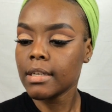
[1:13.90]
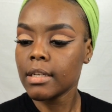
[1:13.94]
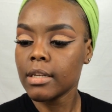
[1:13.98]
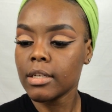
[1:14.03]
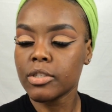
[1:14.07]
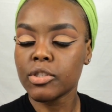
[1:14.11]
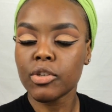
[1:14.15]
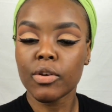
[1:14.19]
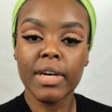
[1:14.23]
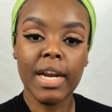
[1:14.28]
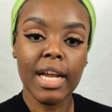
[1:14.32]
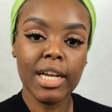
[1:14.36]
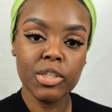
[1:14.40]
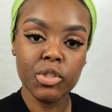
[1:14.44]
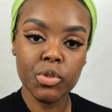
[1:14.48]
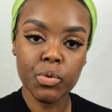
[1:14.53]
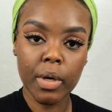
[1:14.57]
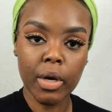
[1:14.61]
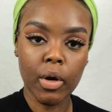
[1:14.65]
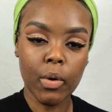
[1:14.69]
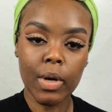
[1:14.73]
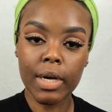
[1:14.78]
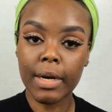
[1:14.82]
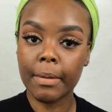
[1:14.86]
So next
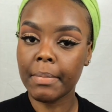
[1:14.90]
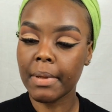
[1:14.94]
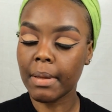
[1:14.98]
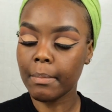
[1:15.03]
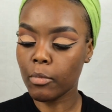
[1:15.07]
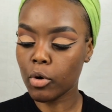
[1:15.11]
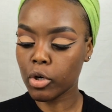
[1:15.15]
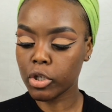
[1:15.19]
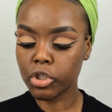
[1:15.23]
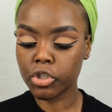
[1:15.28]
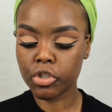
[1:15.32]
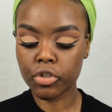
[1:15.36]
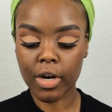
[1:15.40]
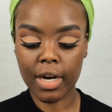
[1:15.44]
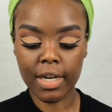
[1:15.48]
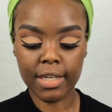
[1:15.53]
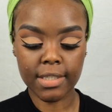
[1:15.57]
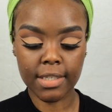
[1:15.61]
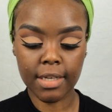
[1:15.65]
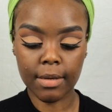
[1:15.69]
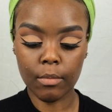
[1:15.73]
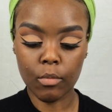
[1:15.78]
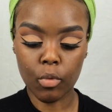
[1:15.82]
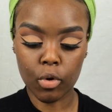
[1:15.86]
we're going to be moisturizing.